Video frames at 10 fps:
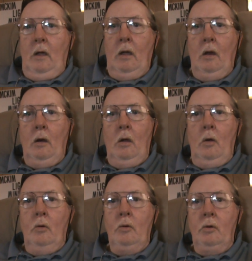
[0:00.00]

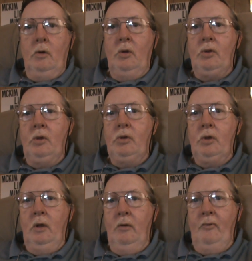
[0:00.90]
Hello, this is
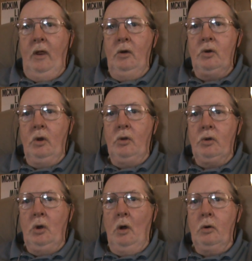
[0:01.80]

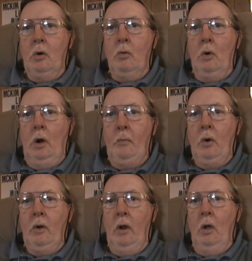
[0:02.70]
Evangelist Dr.
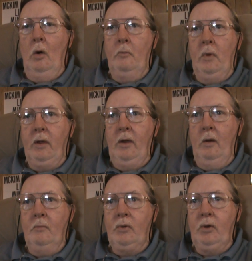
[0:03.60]
Robert L.
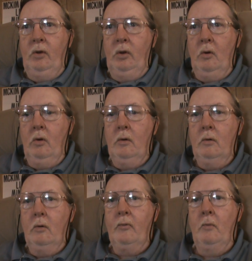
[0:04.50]
McKim, Sr.
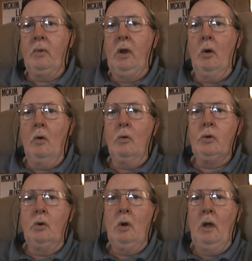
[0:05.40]
from
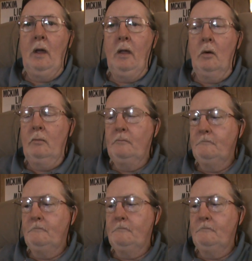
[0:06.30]
Carrollton, Ohio.